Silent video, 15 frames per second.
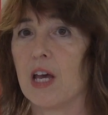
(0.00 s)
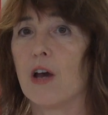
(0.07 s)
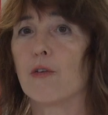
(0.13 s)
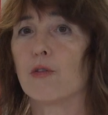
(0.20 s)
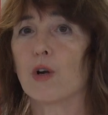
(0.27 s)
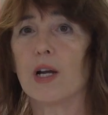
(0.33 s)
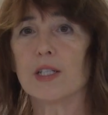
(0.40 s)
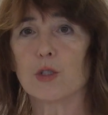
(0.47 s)

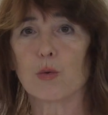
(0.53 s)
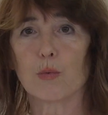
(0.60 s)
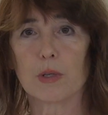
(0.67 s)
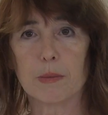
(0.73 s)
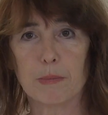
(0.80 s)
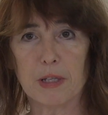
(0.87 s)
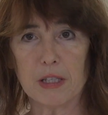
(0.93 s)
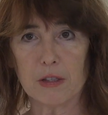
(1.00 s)
For us to
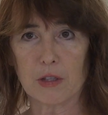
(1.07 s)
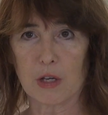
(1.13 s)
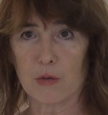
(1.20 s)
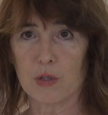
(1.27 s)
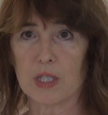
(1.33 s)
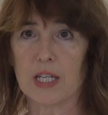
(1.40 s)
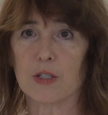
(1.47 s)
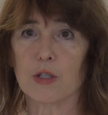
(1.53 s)
rebuild
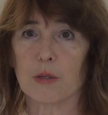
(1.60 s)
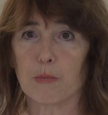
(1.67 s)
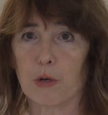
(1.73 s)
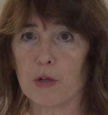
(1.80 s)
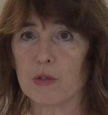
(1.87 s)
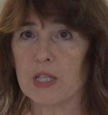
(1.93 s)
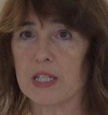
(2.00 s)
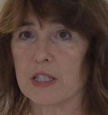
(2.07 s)
those into the
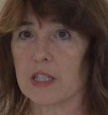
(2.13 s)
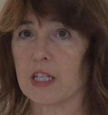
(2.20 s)
proteins